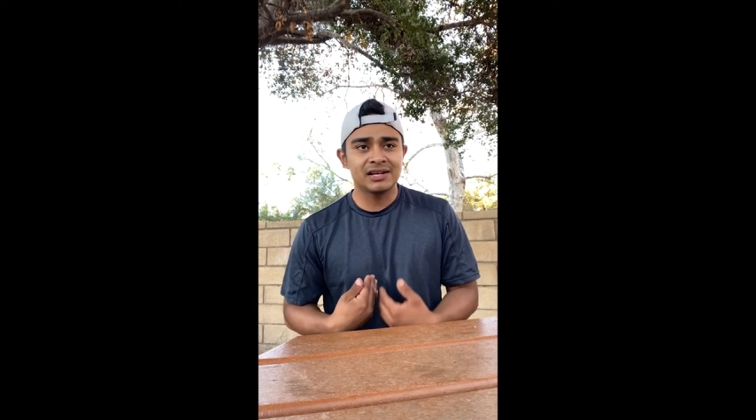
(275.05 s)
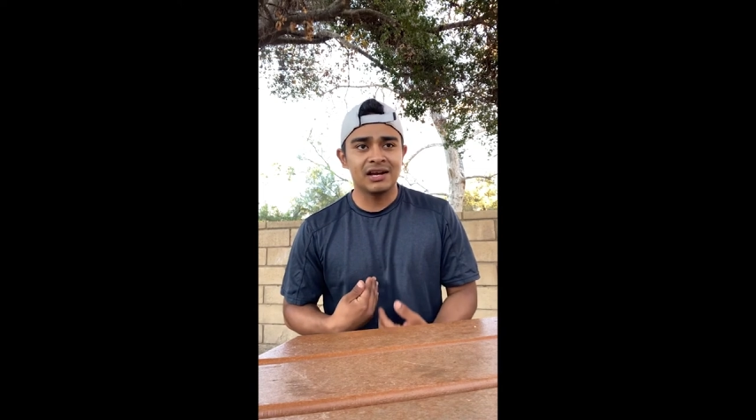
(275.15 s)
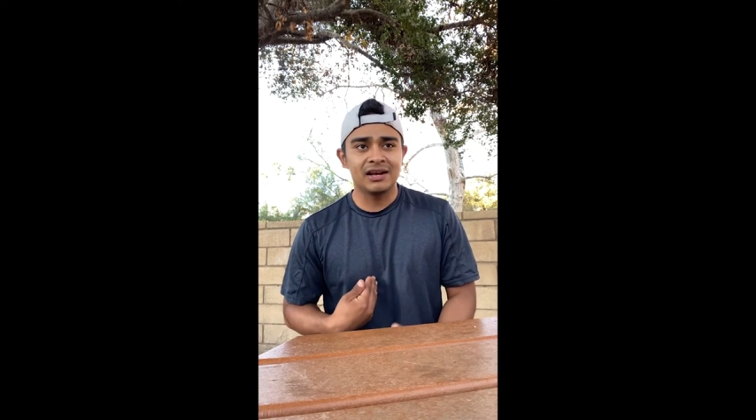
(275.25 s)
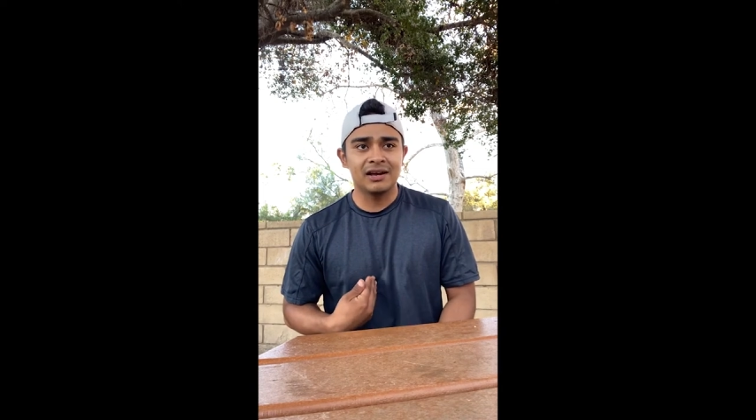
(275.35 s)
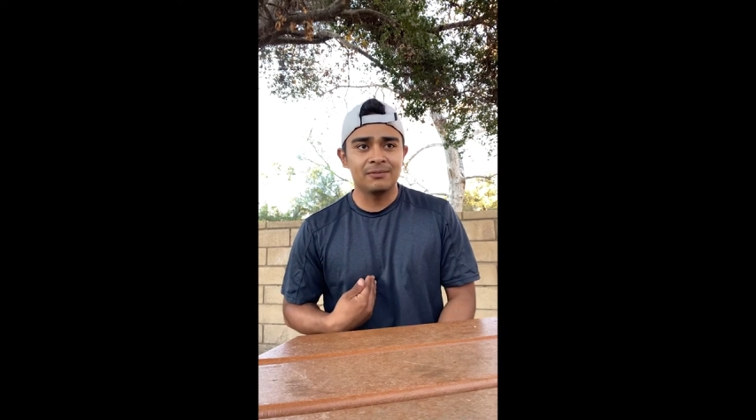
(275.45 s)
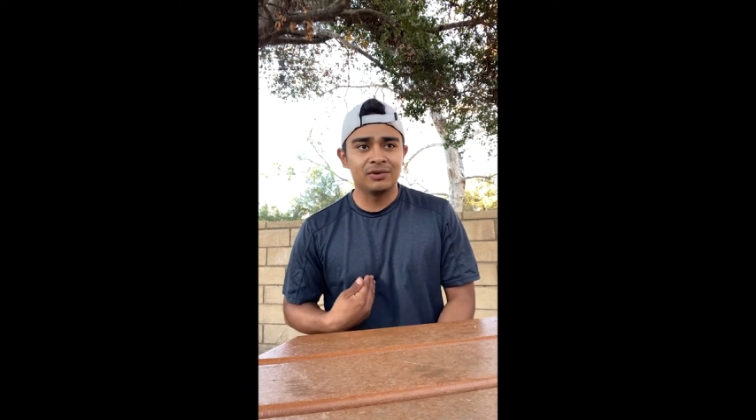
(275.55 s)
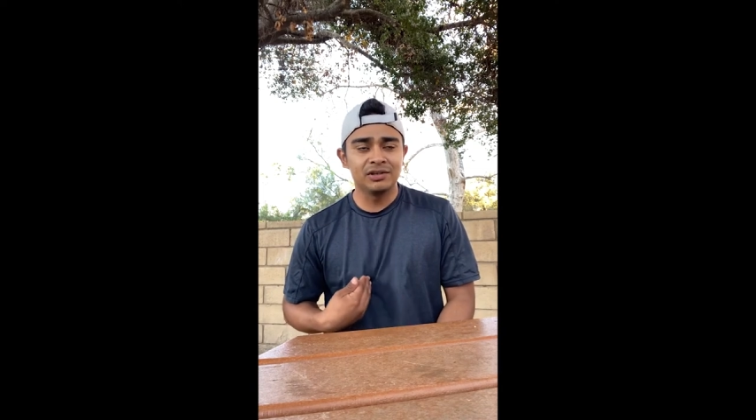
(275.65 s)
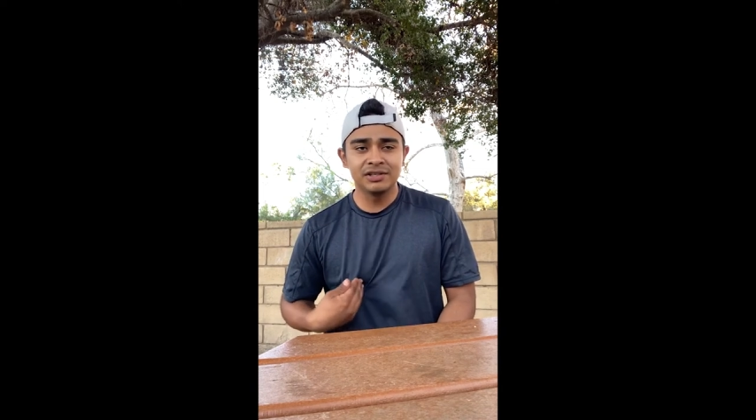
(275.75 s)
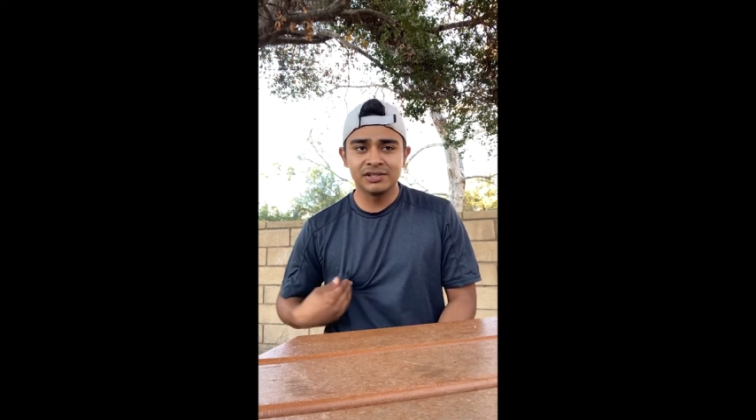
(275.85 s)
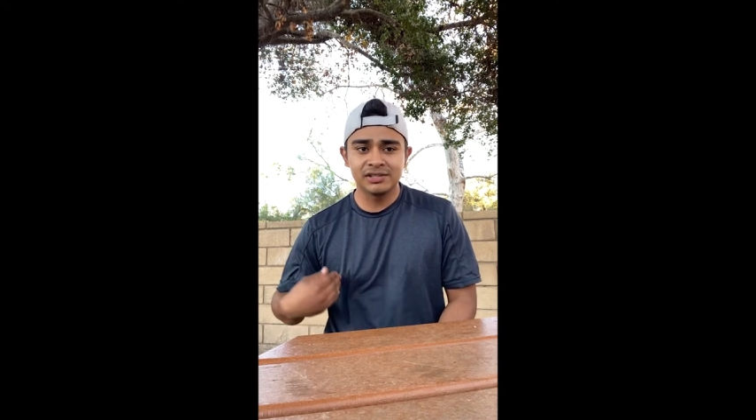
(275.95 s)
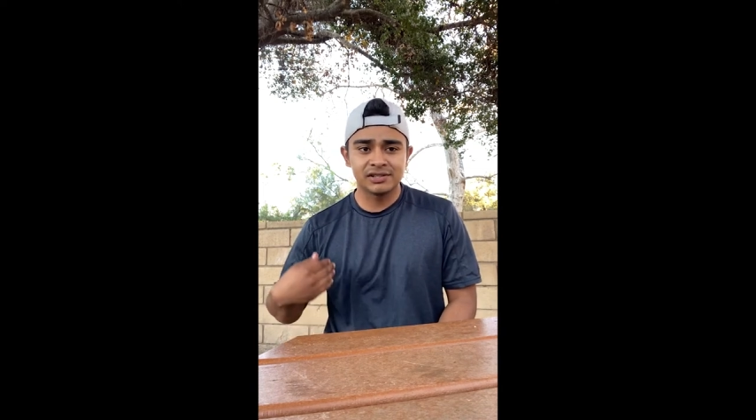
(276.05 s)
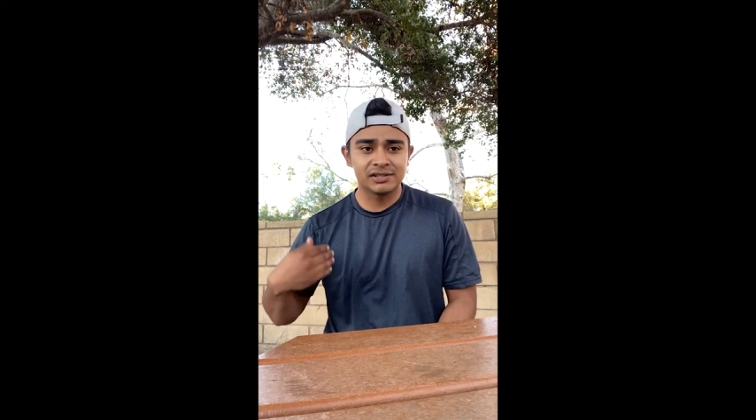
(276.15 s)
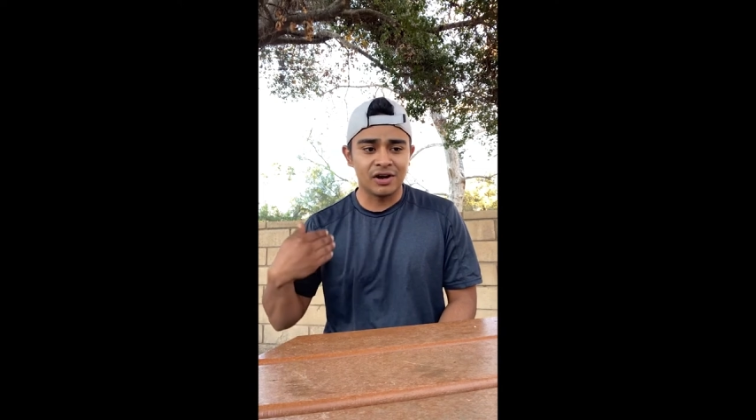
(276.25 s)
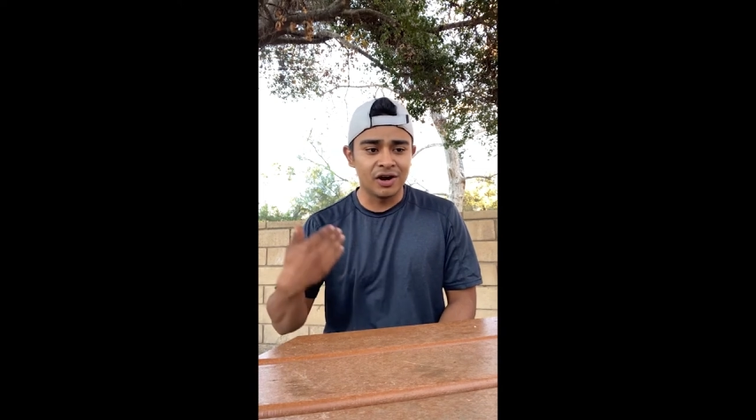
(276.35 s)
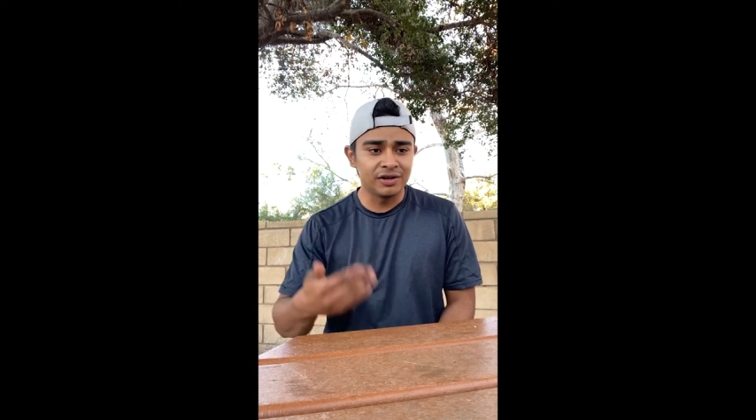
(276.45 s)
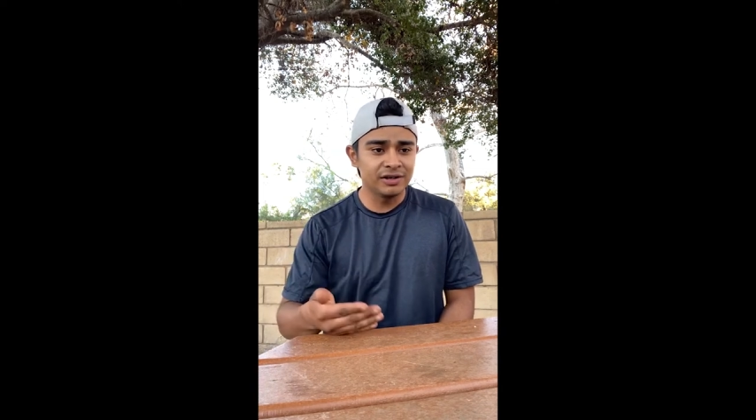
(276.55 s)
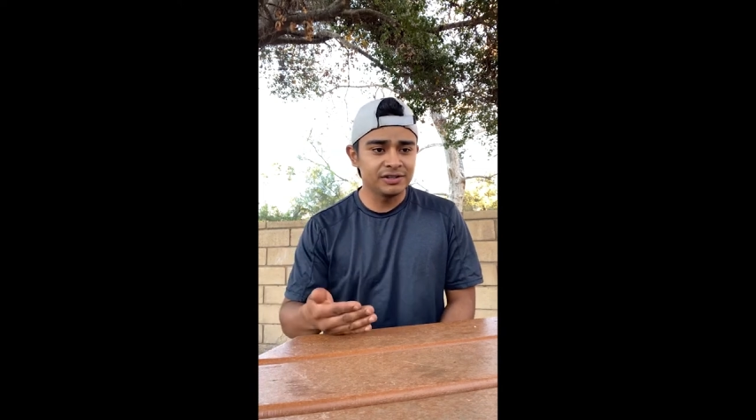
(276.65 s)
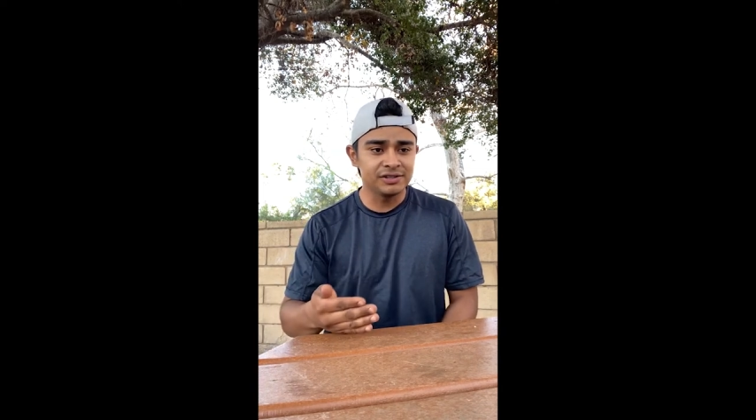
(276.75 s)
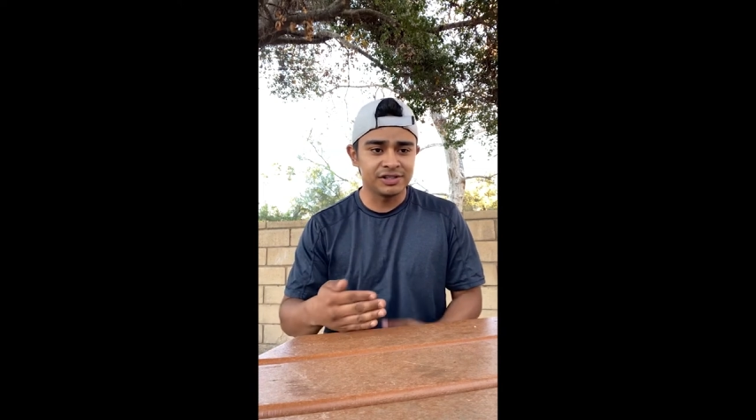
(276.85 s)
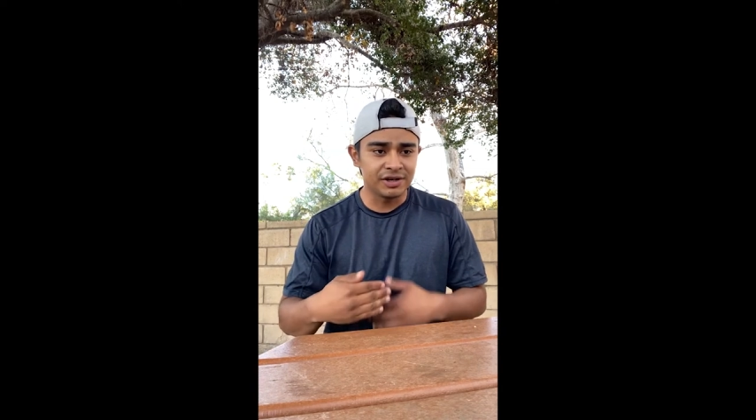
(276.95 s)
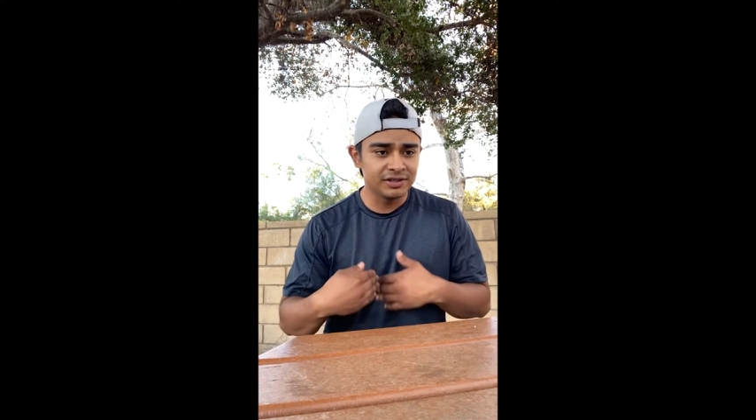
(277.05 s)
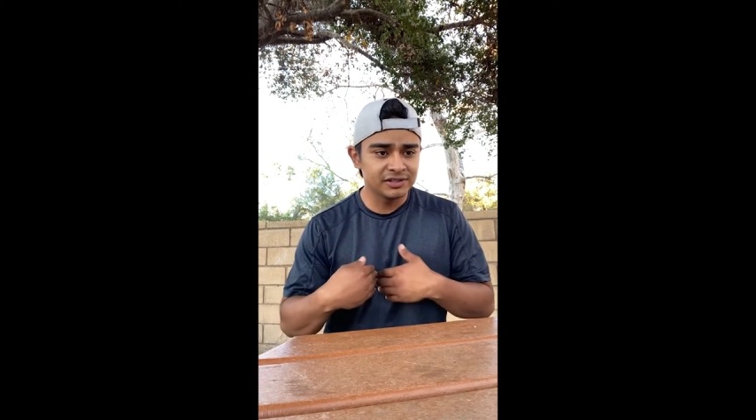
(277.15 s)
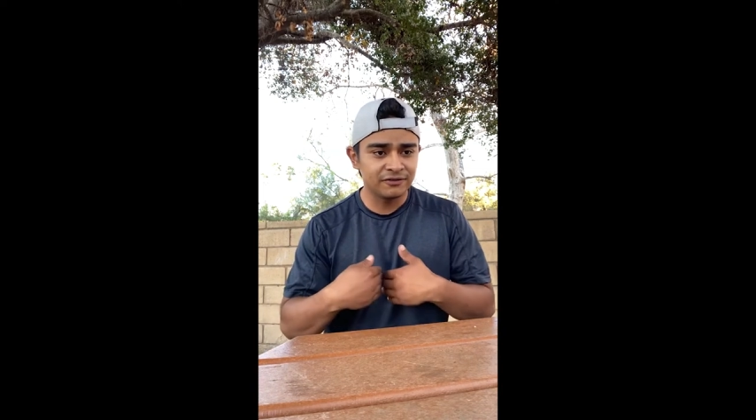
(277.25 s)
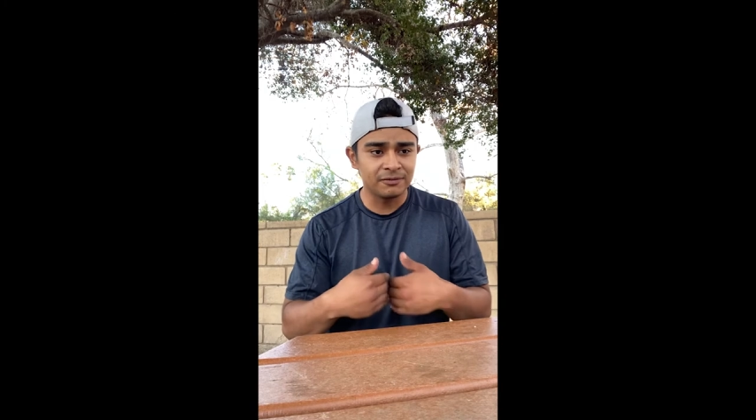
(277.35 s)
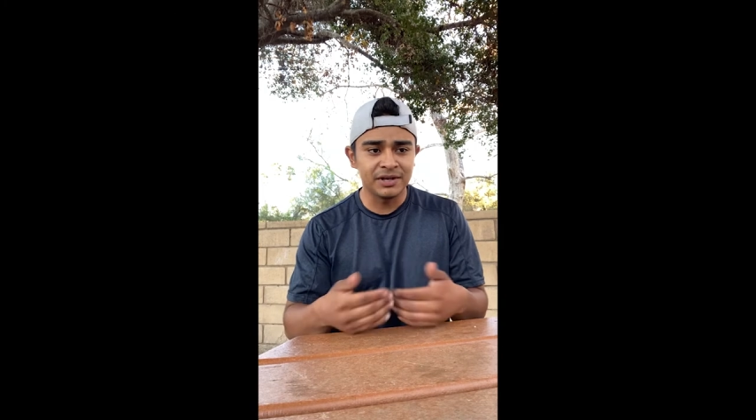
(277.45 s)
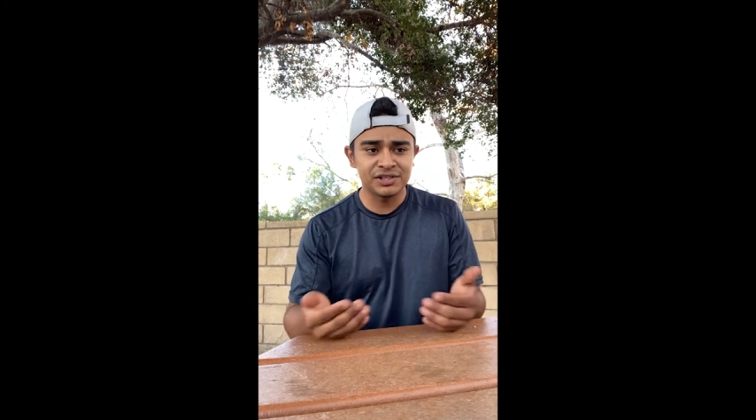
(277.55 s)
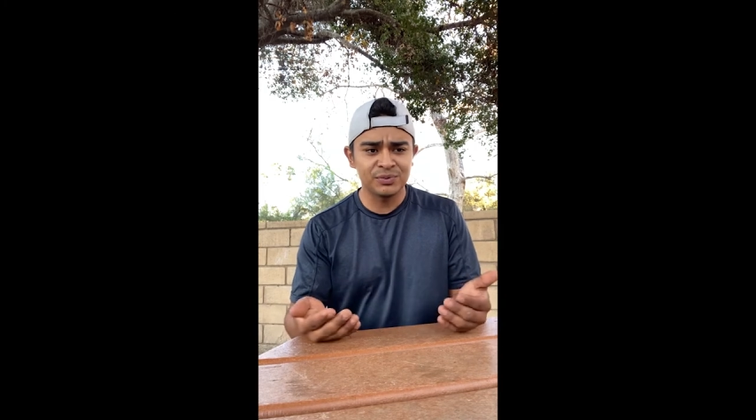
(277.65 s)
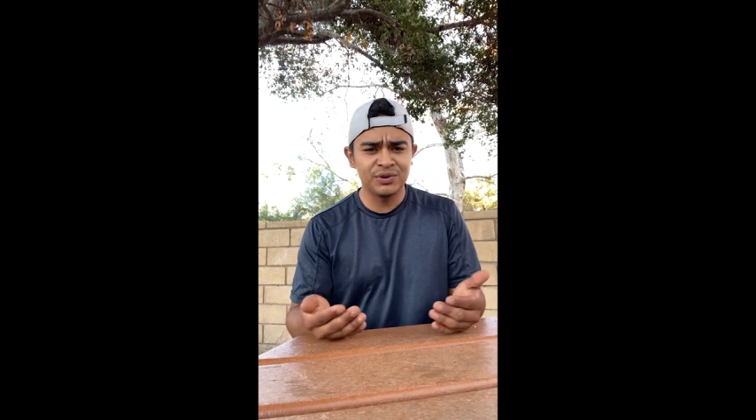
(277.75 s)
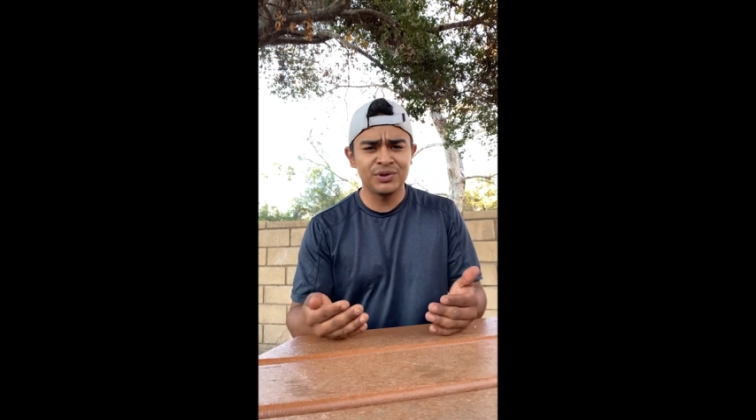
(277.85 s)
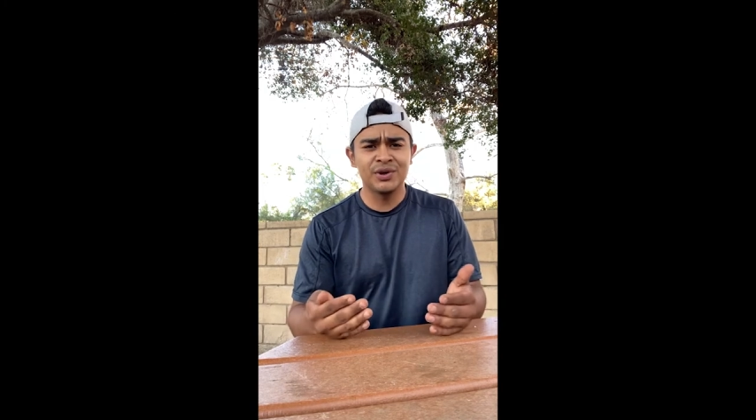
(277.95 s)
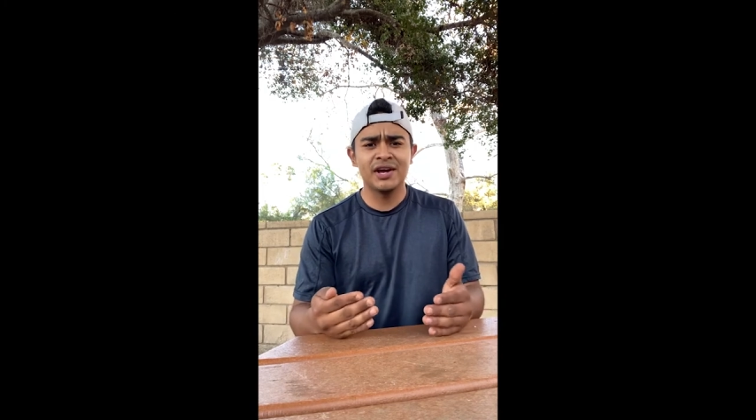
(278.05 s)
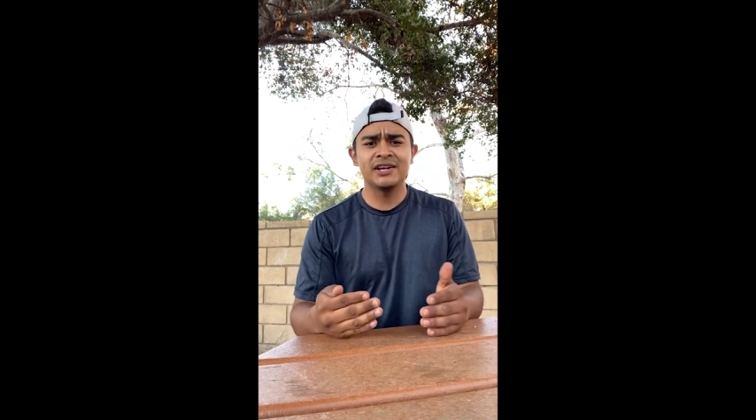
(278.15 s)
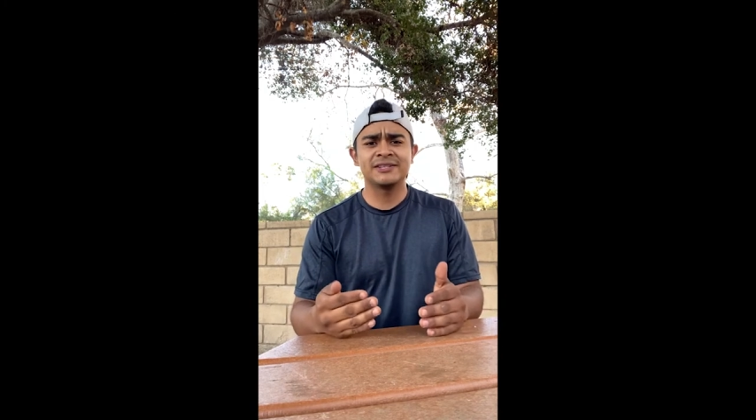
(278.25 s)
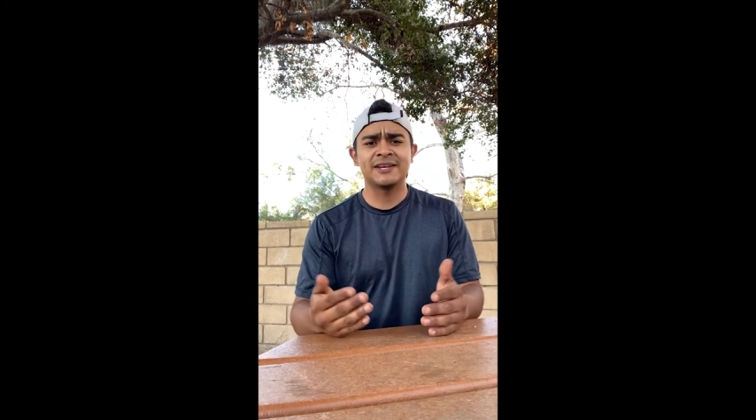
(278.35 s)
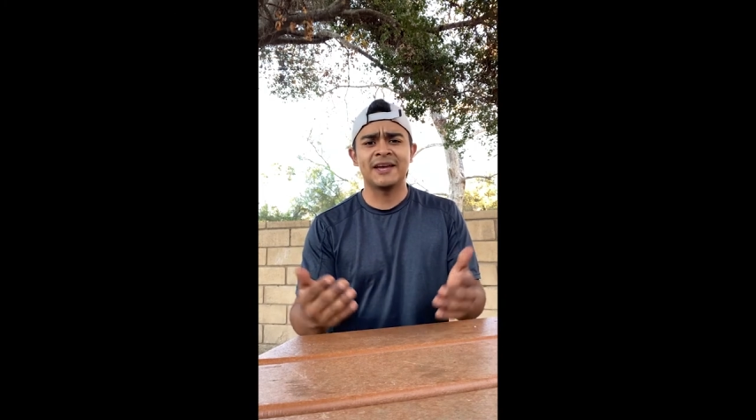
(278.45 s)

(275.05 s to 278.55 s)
I'm really just honored to share this information with you guys.